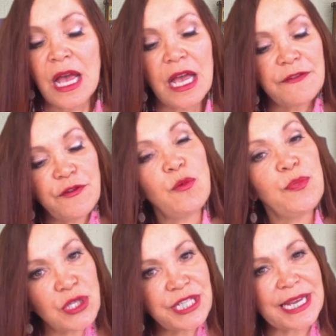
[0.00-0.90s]
If you're
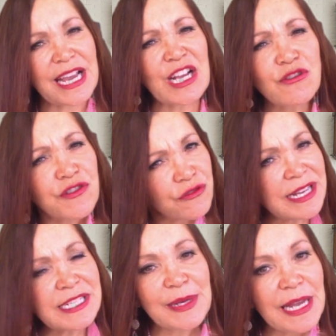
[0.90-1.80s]
putting
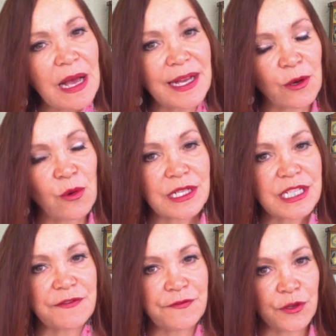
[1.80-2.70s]
incredibly high
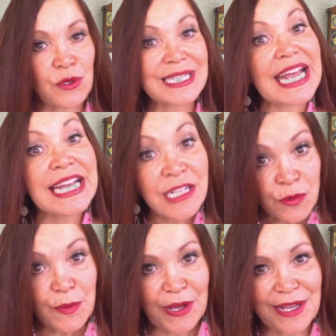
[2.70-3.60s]
quality foods
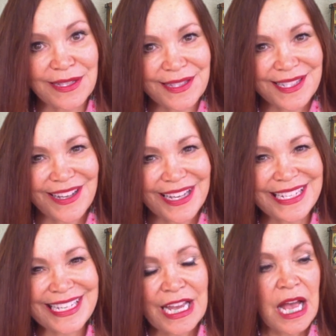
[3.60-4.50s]
into a person's diet,